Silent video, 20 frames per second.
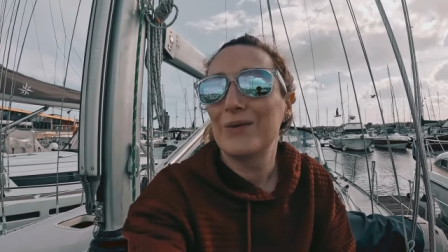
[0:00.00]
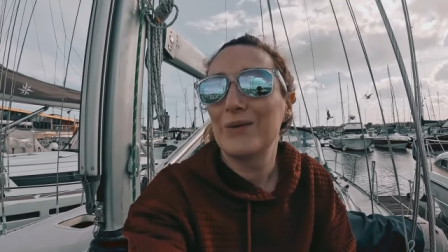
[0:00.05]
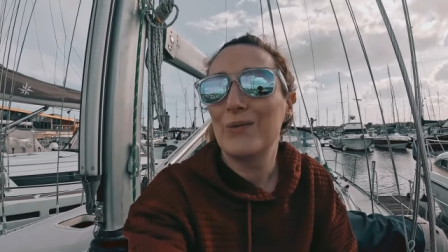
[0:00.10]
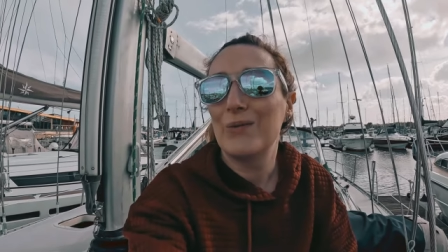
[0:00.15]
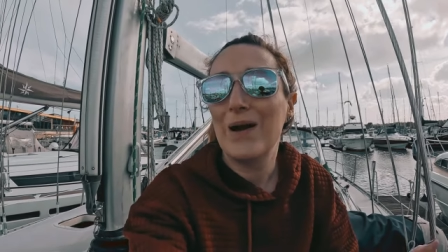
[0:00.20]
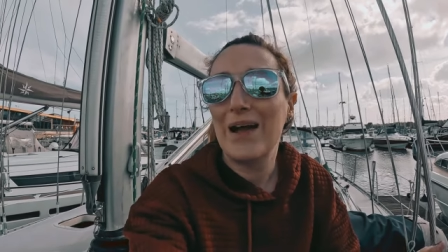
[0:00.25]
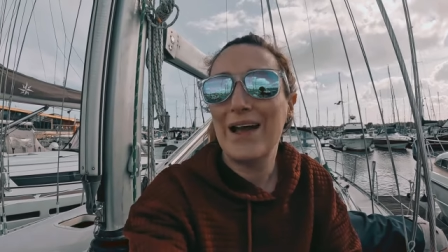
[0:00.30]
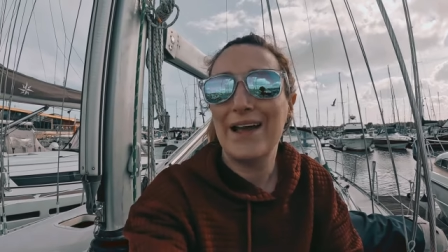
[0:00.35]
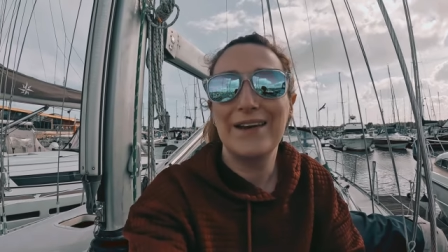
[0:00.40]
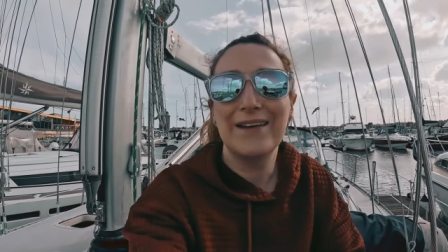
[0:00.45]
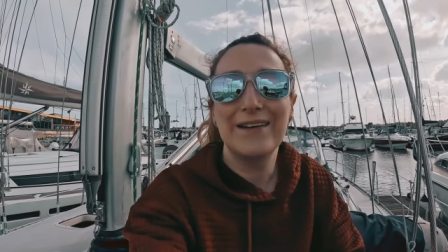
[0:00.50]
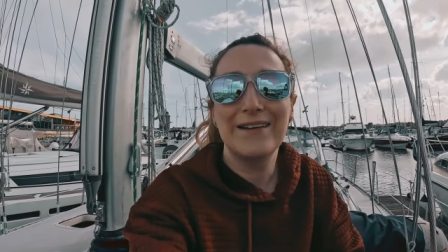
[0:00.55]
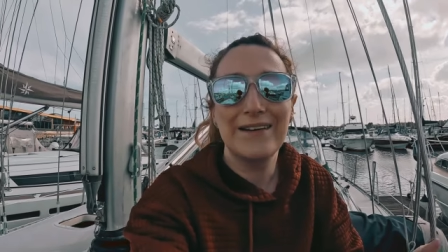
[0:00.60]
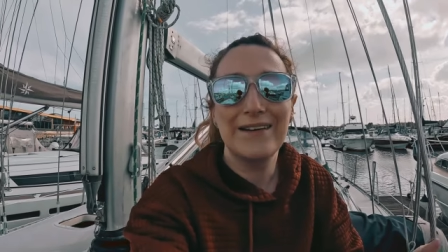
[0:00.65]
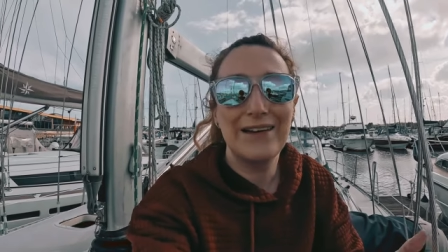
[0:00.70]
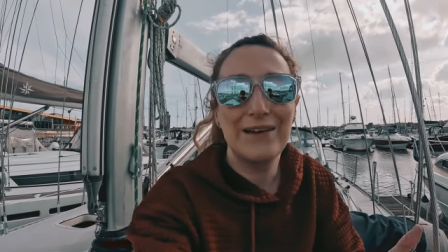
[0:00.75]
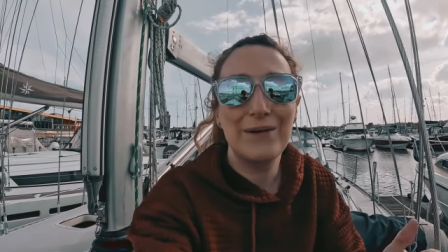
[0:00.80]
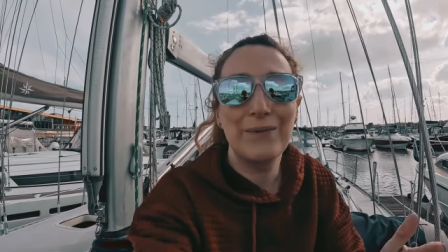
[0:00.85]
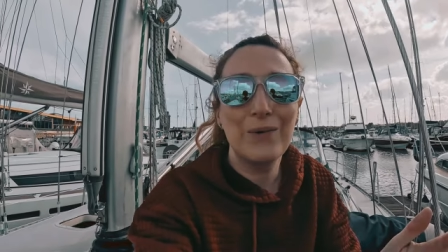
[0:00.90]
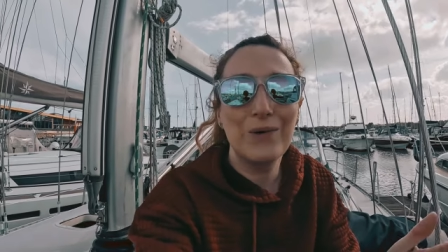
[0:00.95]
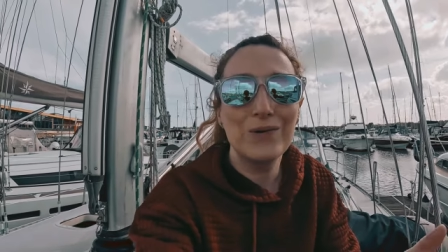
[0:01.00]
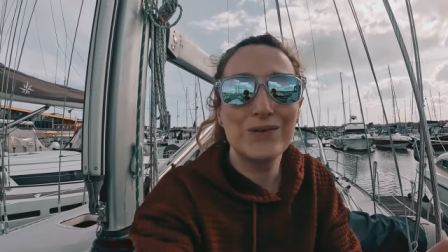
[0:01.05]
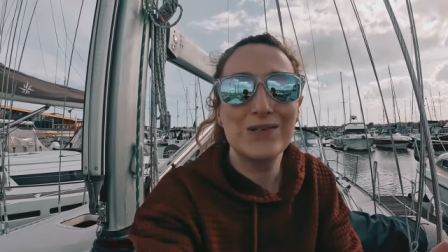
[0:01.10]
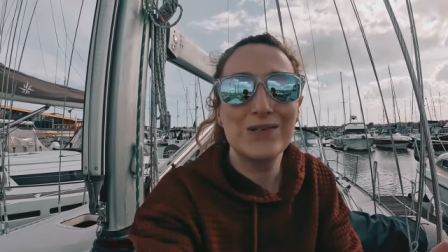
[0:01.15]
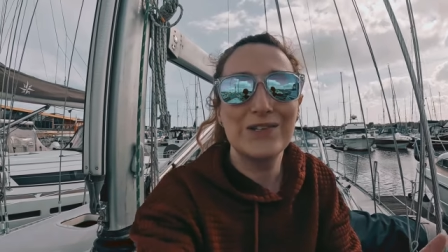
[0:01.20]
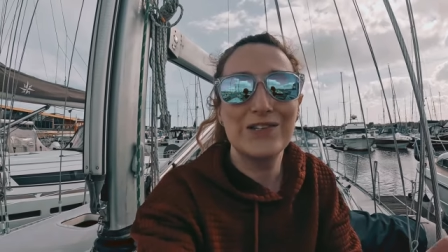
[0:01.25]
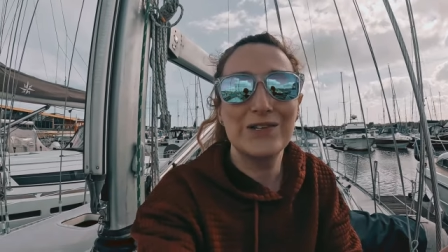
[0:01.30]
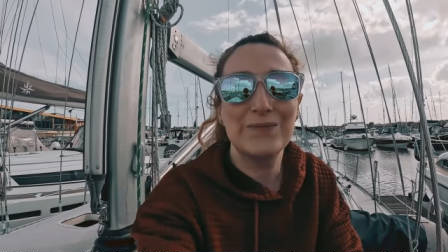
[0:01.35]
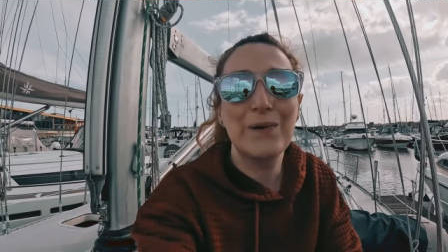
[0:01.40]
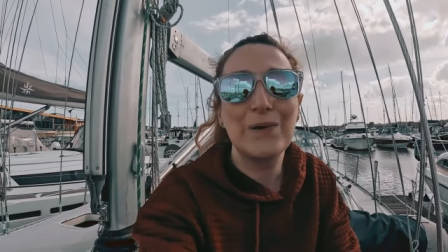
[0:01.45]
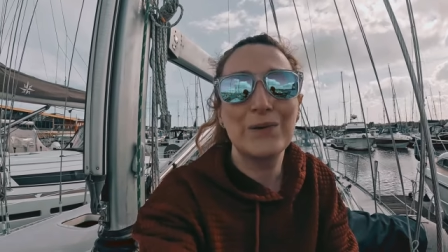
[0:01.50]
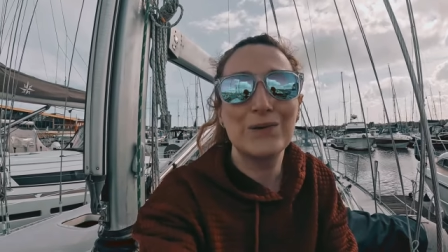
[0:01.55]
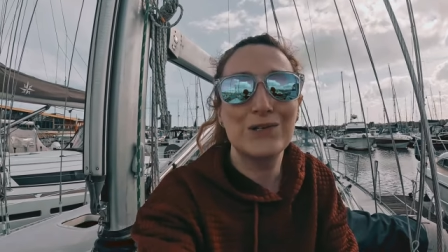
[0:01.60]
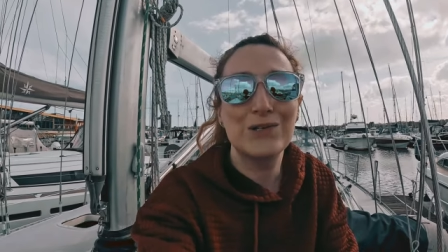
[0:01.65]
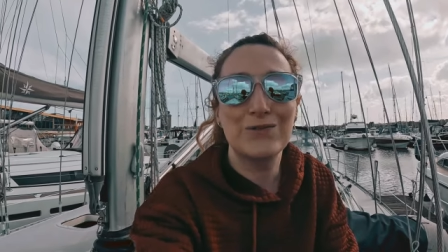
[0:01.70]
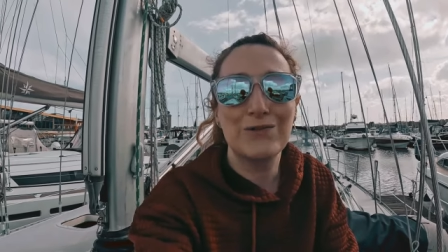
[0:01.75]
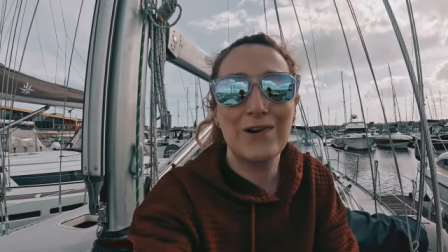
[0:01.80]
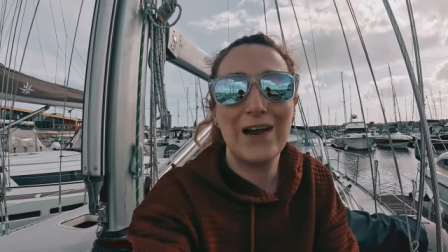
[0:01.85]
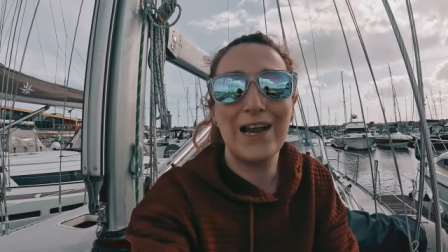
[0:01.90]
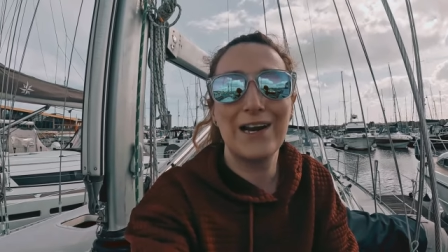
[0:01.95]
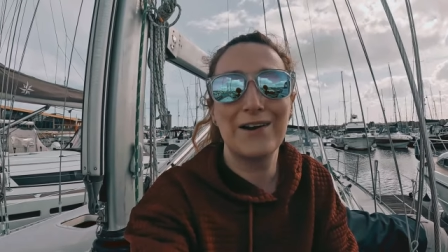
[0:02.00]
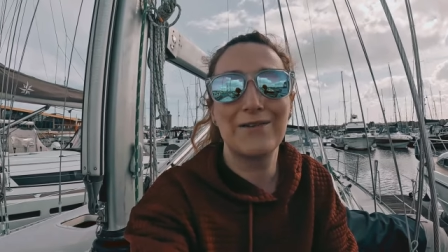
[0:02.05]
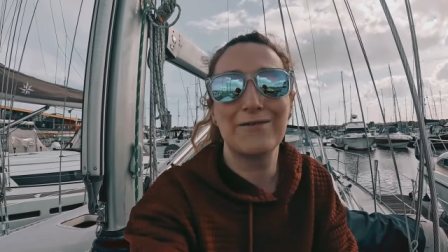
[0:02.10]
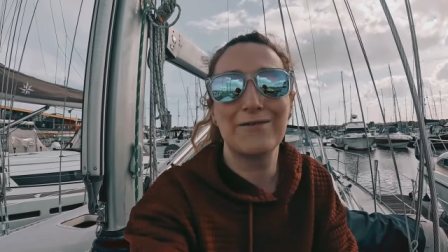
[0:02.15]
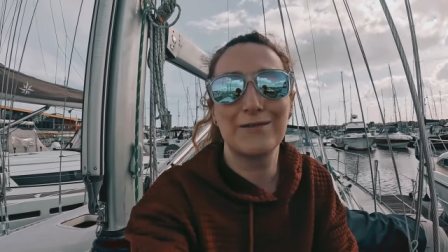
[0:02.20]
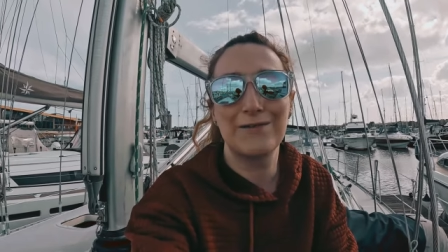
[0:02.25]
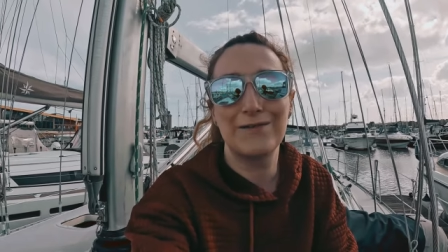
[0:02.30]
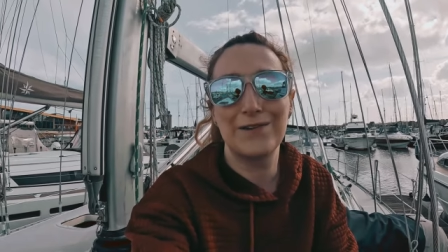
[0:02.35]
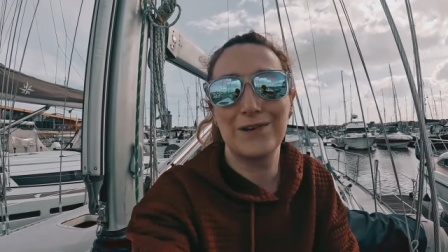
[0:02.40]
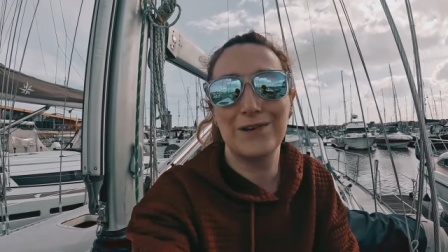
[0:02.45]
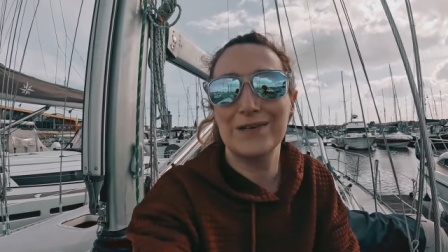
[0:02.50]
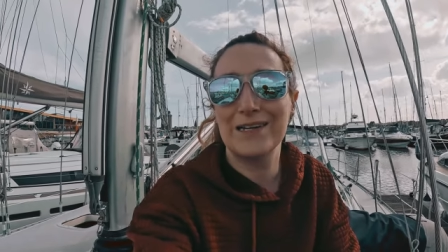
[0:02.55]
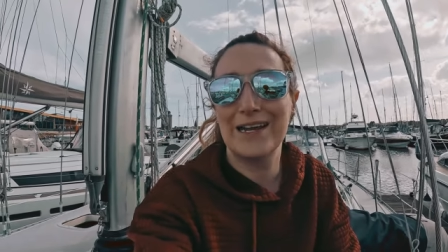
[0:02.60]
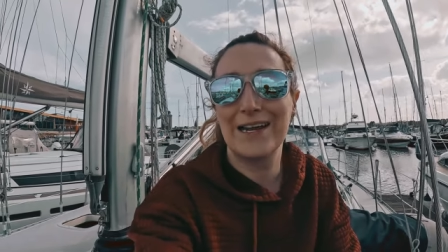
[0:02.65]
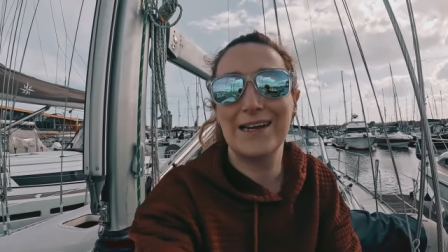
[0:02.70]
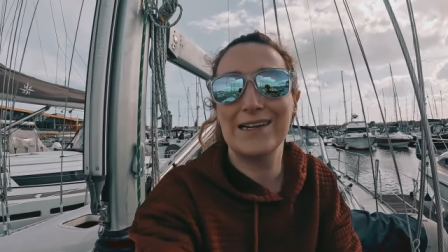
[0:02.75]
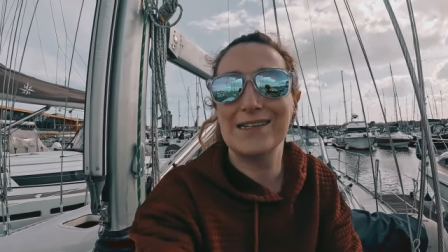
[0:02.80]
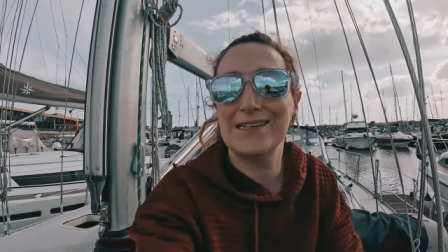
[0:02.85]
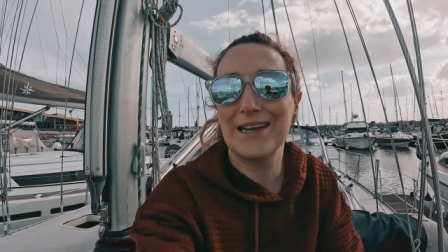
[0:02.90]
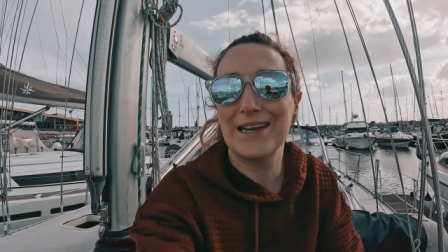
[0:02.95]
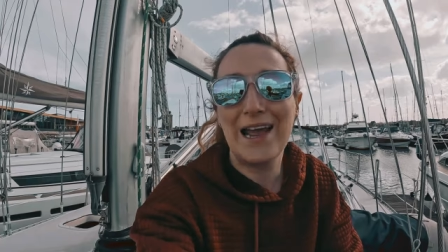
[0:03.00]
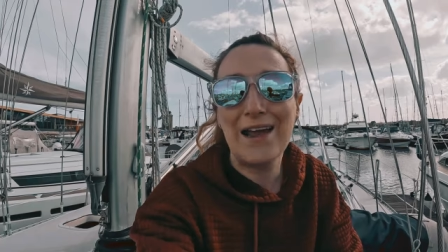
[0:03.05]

when it wasn't supposed to rain for a few days and